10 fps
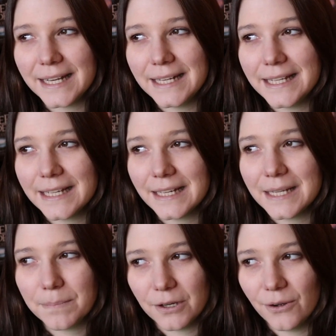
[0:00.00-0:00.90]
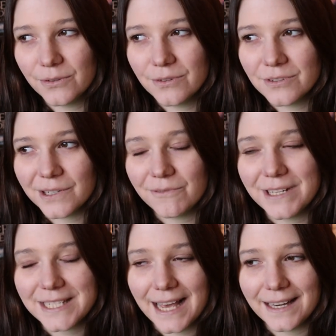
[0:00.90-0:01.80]
Legally Blonde
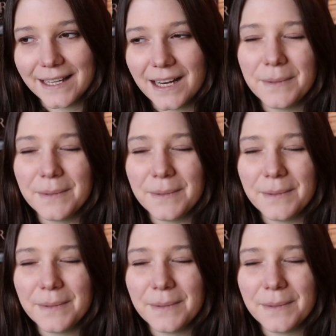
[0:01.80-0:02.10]
retelling.